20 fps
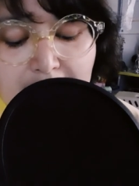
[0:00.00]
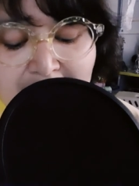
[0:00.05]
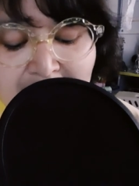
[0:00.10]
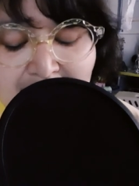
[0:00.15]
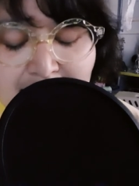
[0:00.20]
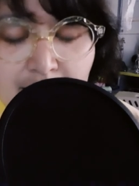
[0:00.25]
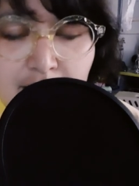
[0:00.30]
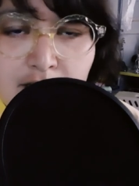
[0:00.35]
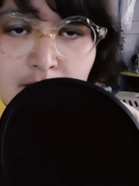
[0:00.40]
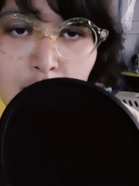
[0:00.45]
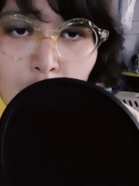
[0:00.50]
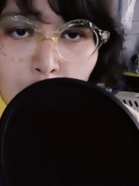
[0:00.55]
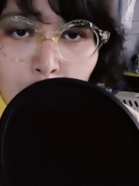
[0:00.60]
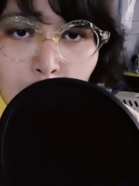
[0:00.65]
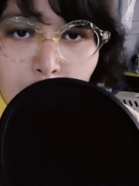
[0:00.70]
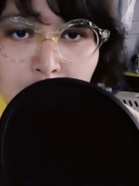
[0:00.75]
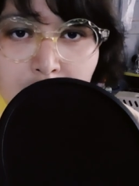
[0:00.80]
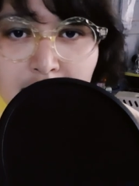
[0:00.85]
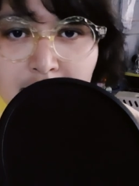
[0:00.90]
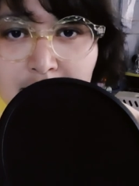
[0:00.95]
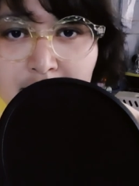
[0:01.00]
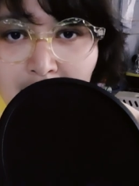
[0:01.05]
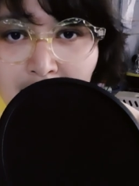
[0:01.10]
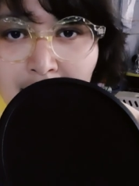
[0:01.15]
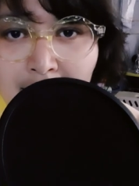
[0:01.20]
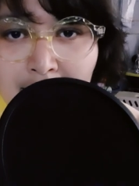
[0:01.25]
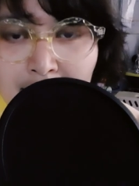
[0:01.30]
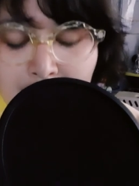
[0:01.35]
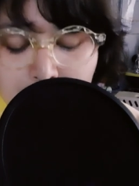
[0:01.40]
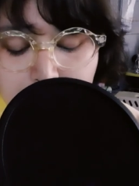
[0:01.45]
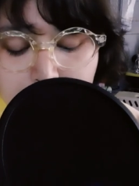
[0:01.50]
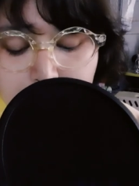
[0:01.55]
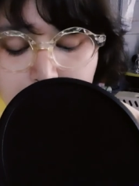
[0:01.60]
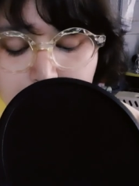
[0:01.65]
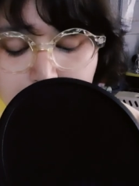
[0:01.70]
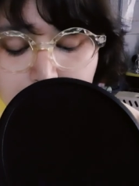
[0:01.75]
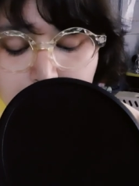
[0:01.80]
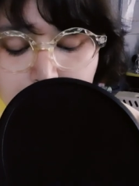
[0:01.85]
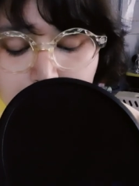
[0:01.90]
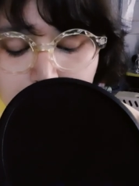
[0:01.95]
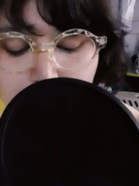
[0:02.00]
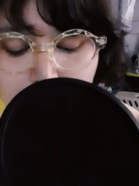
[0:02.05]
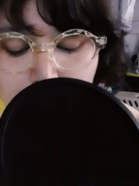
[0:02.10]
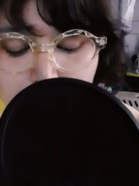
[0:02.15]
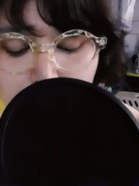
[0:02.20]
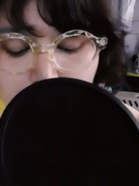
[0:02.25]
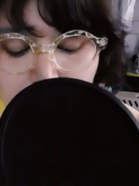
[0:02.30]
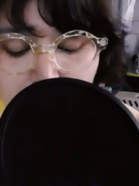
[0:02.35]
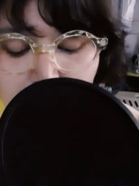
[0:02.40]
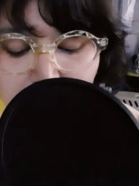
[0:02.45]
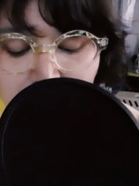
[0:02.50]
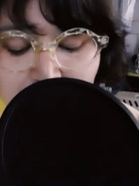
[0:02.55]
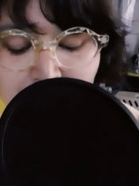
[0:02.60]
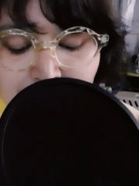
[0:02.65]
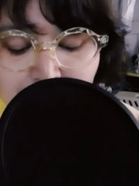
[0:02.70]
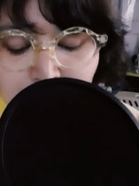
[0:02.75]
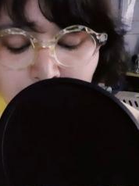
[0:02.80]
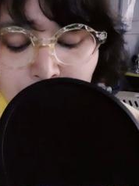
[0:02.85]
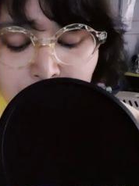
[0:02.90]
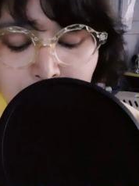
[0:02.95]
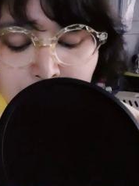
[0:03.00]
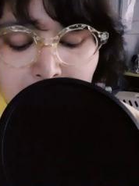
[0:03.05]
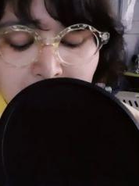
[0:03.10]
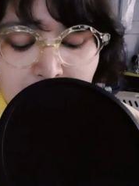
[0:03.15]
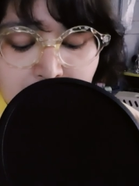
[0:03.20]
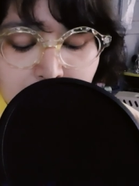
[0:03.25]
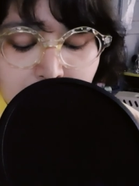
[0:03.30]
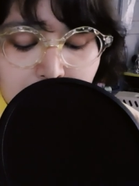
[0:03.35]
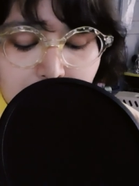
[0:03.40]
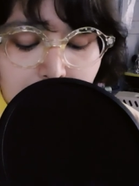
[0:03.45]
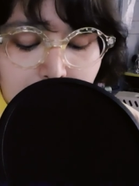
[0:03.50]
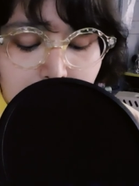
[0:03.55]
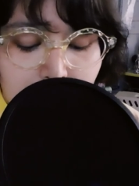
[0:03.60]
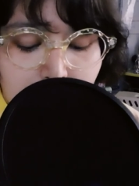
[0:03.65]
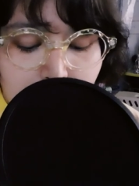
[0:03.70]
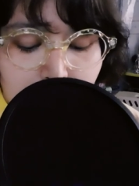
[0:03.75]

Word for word: Can souls die? asked Hermes.